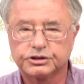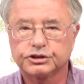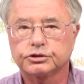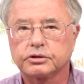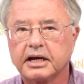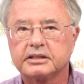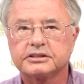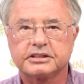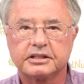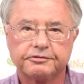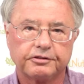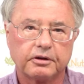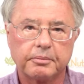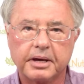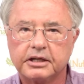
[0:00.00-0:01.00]
stress,
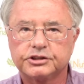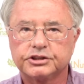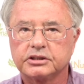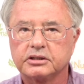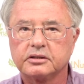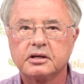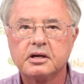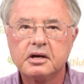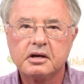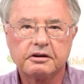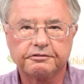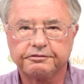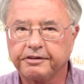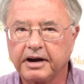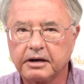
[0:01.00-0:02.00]
inflammation,
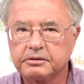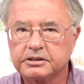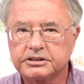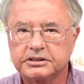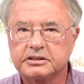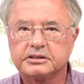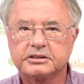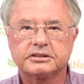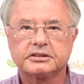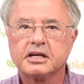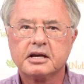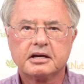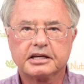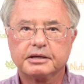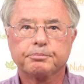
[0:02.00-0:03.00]
viruses,
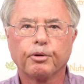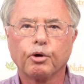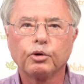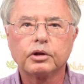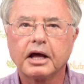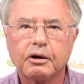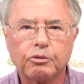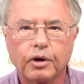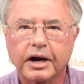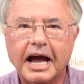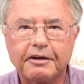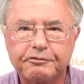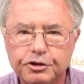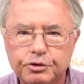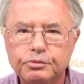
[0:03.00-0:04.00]
Ebola, what
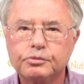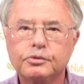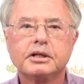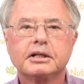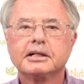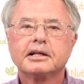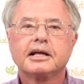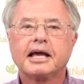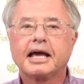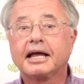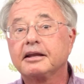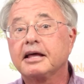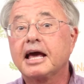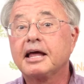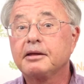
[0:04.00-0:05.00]
have you.
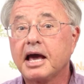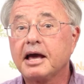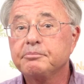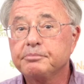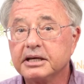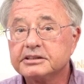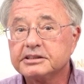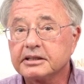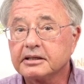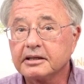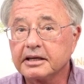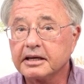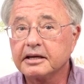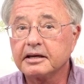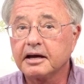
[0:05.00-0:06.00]
And, and, and
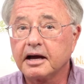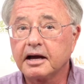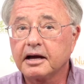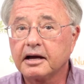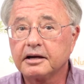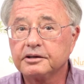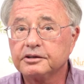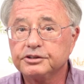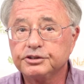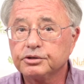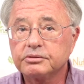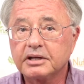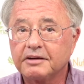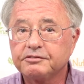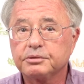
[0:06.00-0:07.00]
basically, uh, you
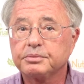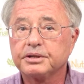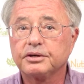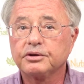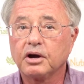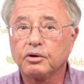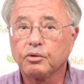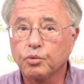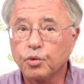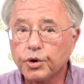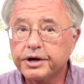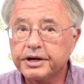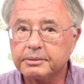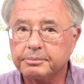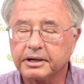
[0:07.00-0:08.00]
don't have to be
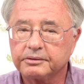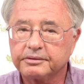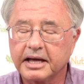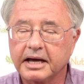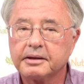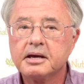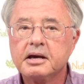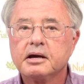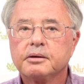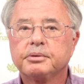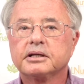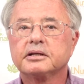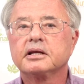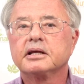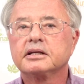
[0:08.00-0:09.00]
worried about that.
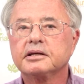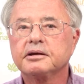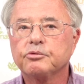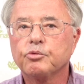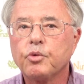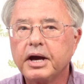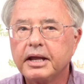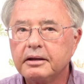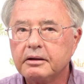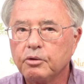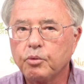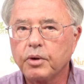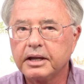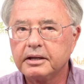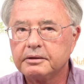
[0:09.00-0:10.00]
But when,
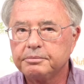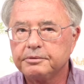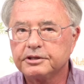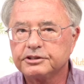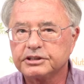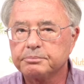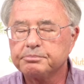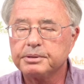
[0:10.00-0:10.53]
when some